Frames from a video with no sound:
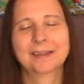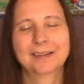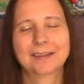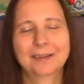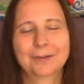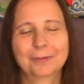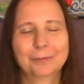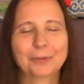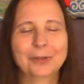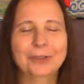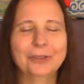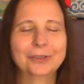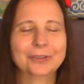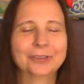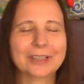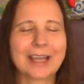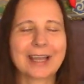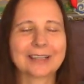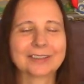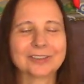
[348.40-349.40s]
where
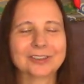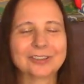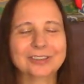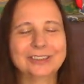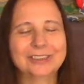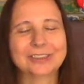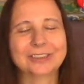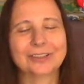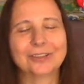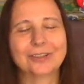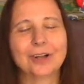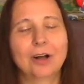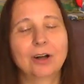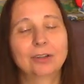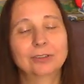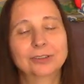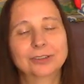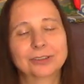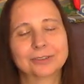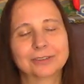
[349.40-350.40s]
you actually start
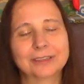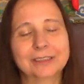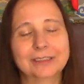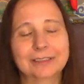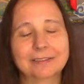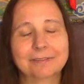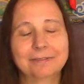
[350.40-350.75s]
altering the